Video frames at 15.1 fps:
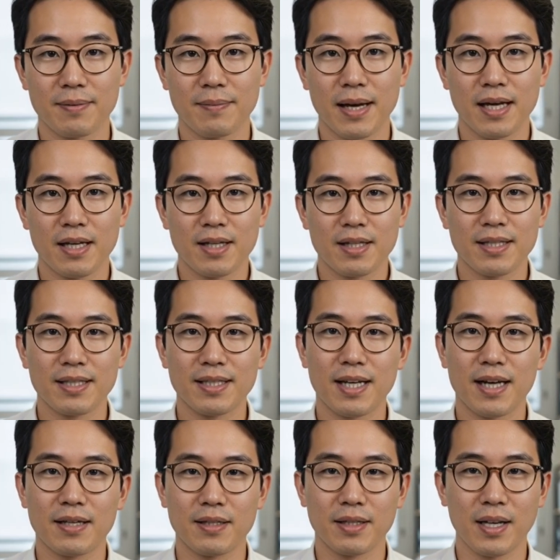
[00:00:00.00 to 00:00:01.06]
manages the
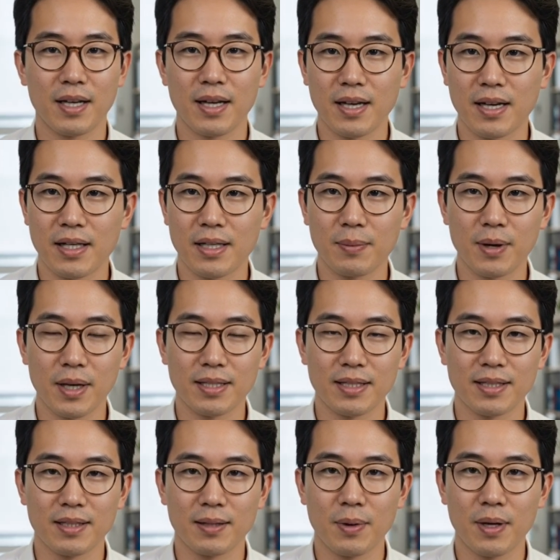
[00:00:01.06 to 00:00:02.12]
sound, and
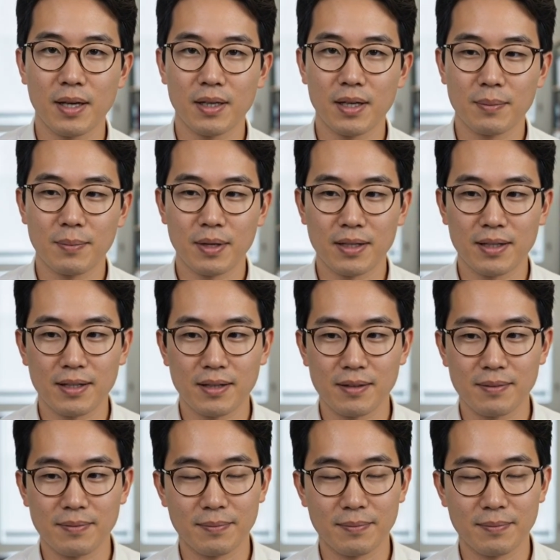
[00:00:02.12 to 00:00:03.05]
processes player inputs.